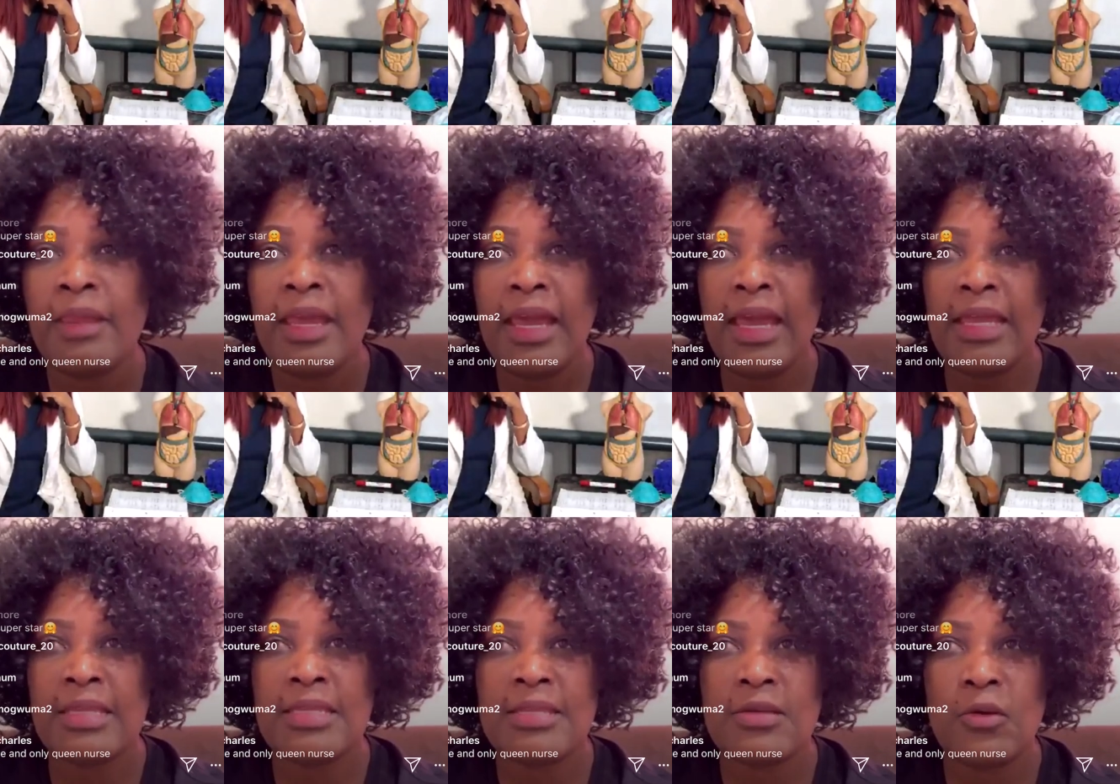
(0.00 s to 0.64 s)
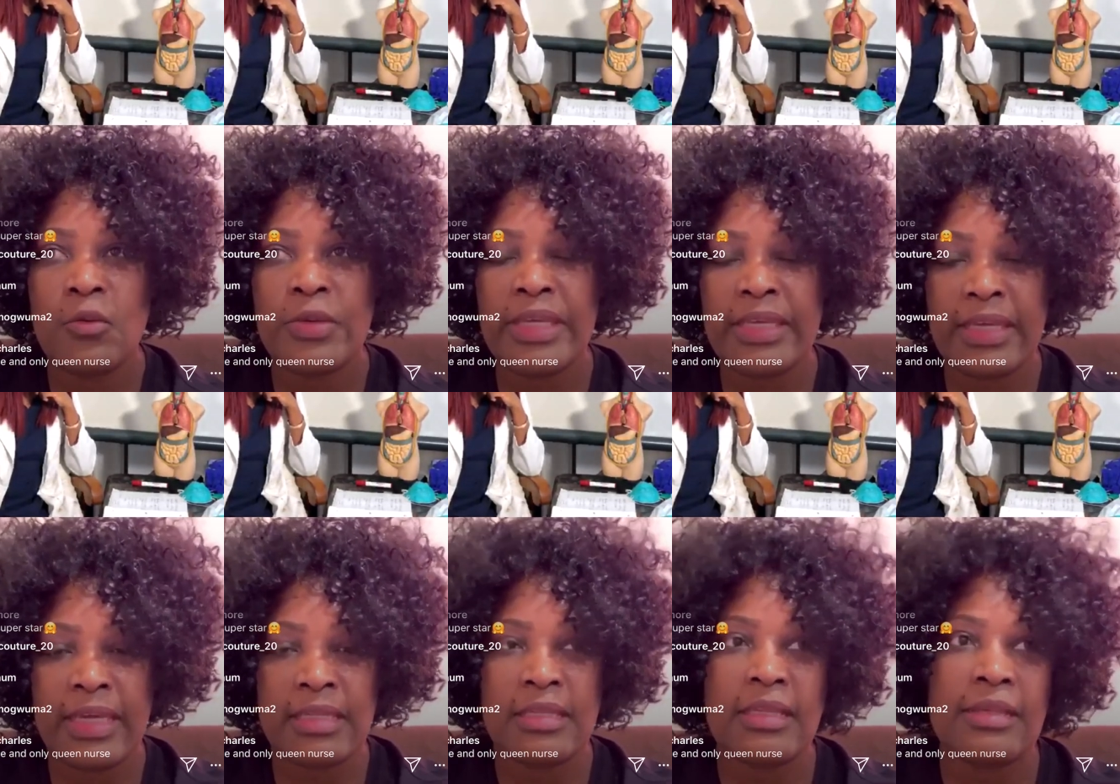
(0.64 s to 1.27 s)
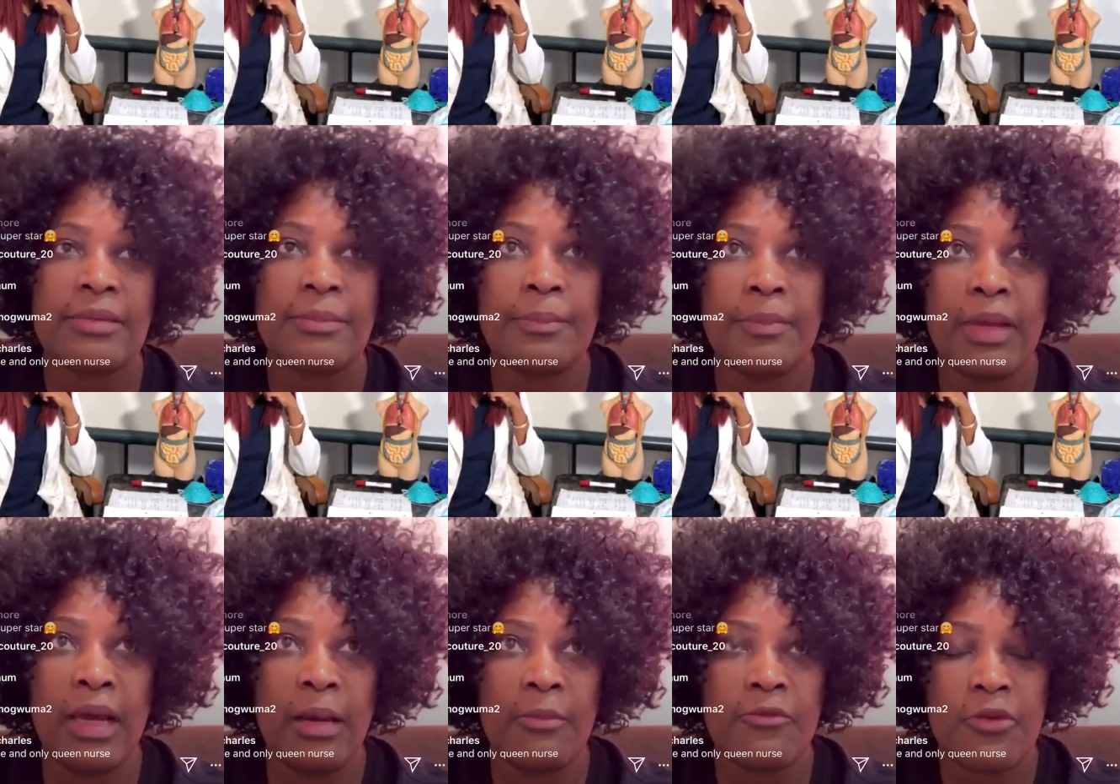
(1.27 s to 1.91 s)
And so we get
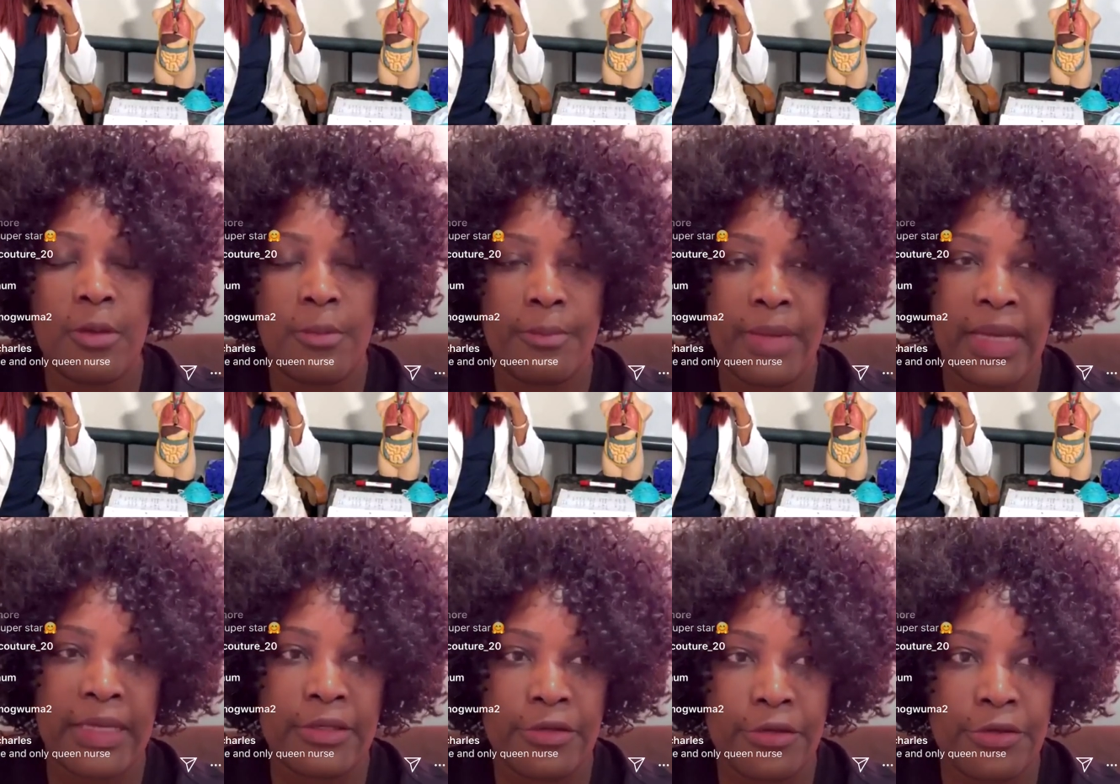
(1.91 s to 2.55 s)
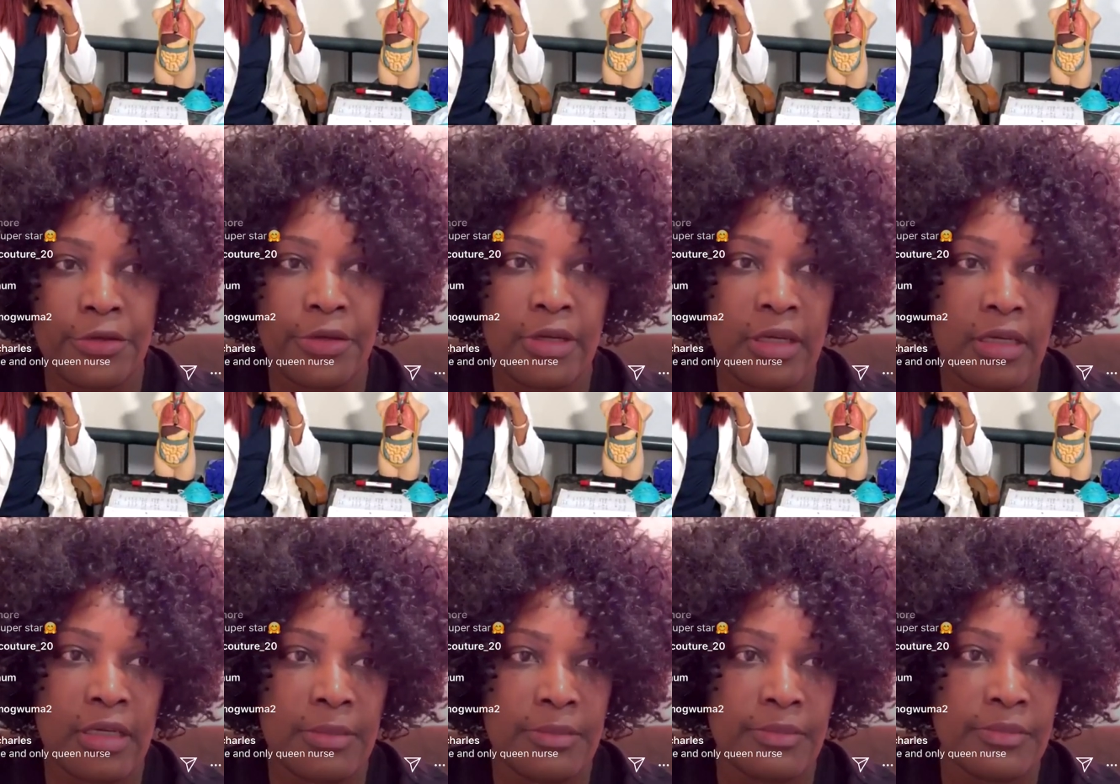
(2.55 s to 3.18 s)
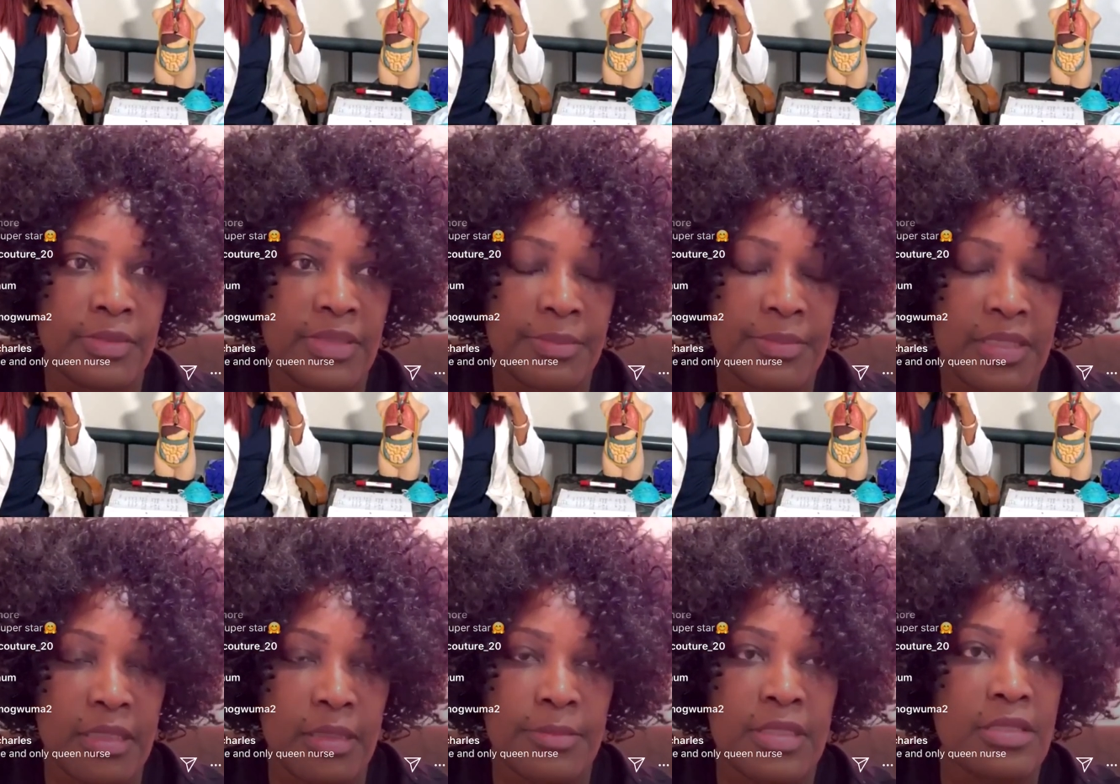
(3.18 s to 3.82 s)
from minor
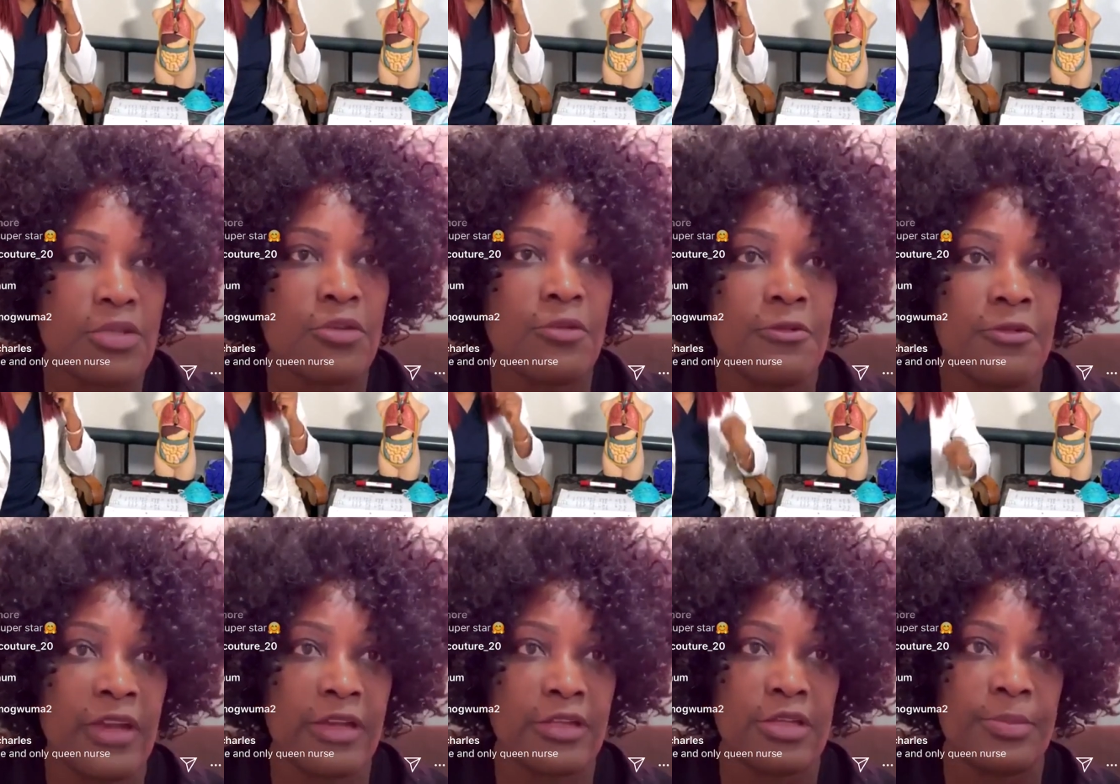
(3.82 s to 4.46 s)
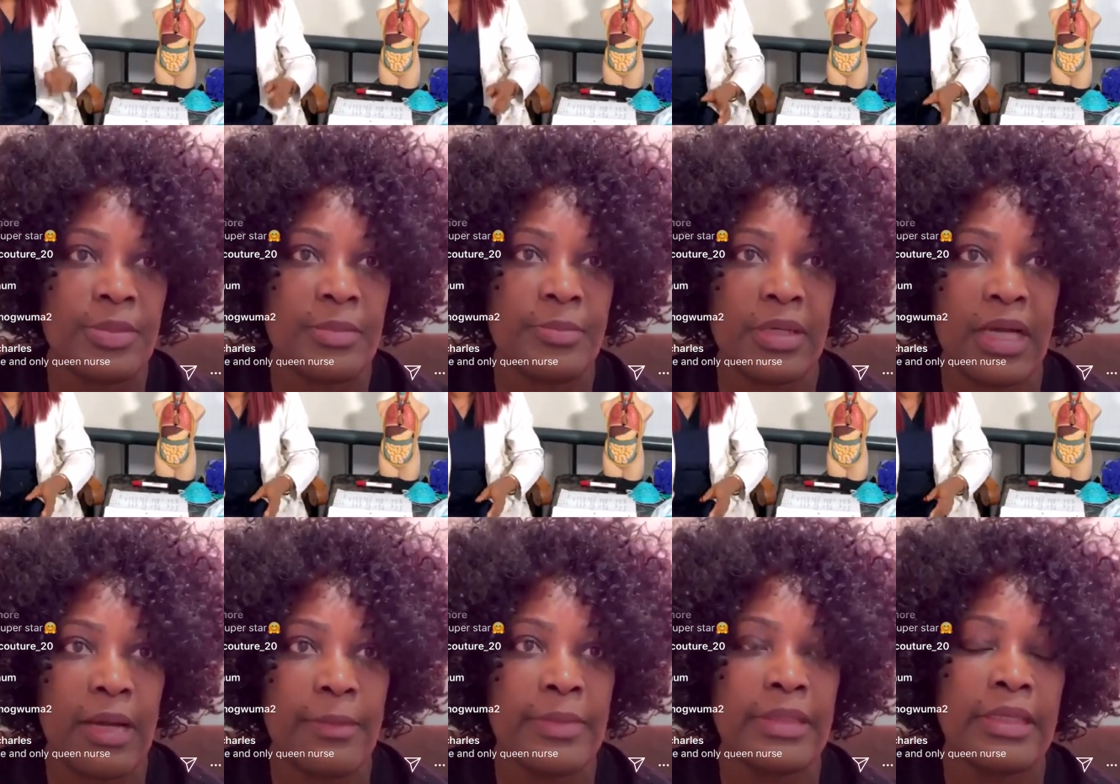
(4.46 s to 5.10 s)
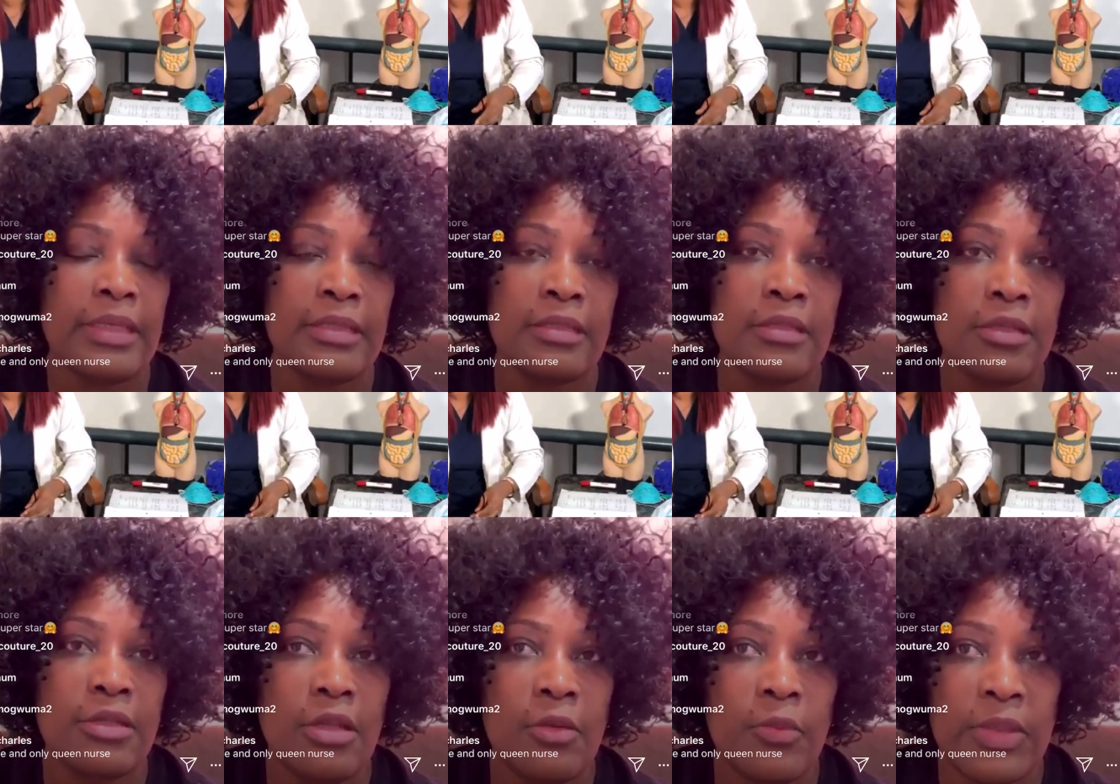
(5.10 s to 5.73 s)
symptoms to people coming in
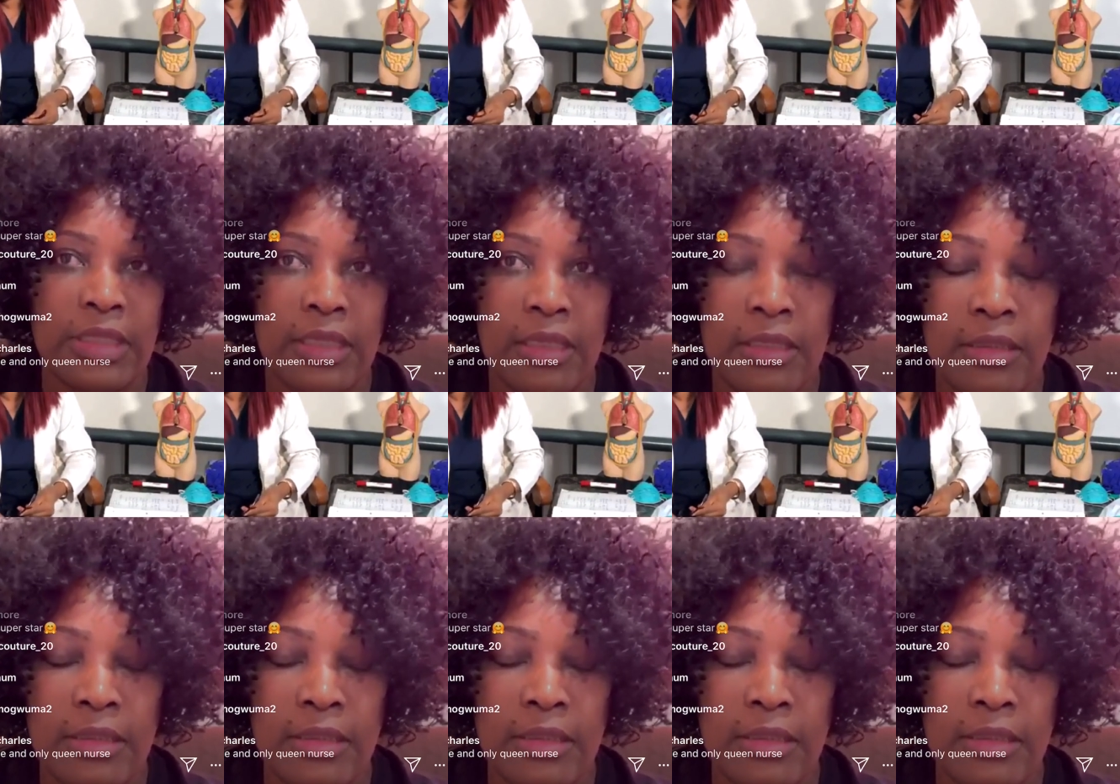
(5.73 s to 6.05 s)
in